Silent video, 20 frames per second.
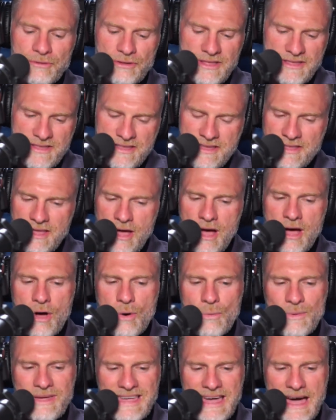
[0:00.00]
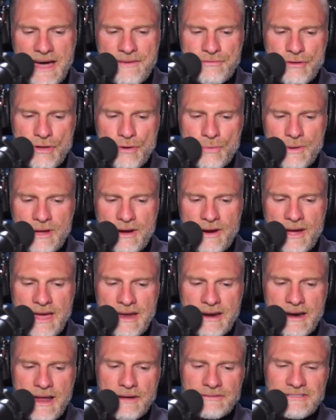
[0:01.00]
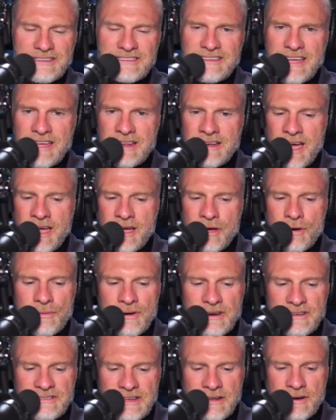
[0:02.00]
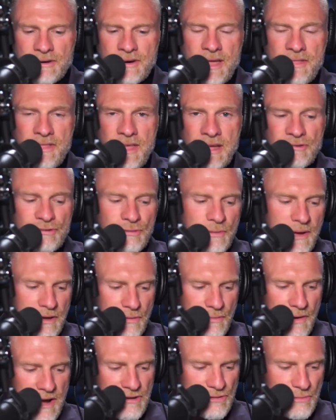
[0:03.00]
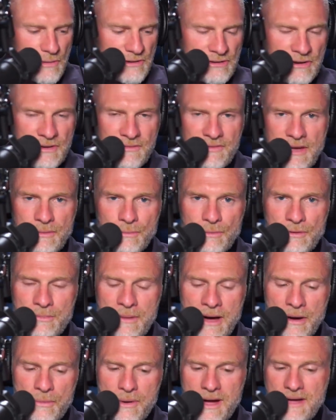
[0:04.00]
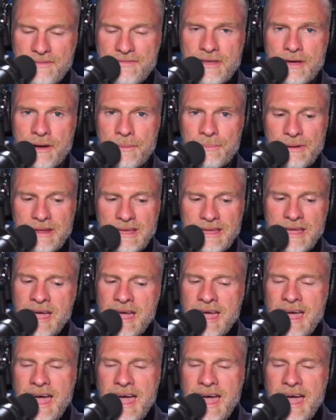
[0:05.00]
This is all we got for you. We are headed out to date night, going to dinner, and then to a graduation event with my wife's company.